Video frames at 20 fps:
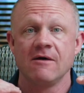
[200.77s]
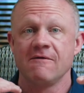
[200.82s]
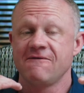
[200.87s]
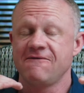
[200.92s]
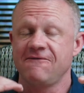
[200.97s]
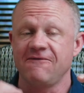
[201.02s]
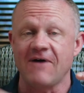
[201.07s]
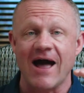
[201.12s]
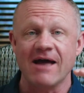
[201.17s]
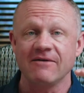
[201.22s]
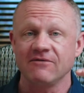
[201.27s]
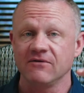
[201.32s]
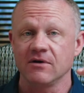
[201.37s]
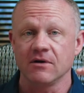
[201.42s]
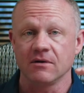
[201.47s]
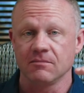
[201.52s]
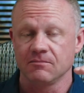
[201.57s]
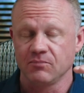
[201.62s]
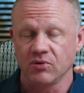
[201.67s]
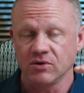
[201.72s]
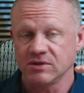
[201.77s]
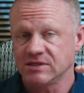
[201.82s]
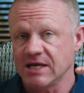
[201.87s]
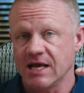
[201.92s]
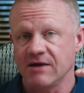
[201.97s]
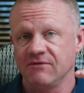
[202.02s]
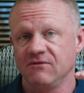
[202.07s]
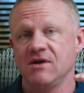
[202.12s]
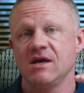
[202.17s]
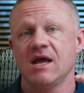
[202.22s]
5%
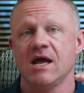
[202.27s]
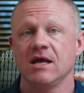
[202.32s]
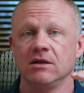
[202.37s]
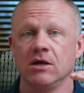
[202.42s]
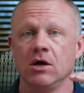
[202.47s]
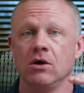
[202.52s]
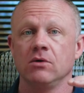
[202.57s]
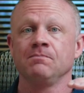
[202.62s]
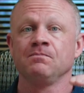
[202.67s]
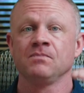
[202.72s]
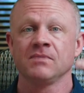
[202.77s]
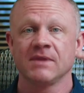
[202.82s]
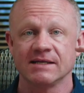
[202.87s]
VA loan.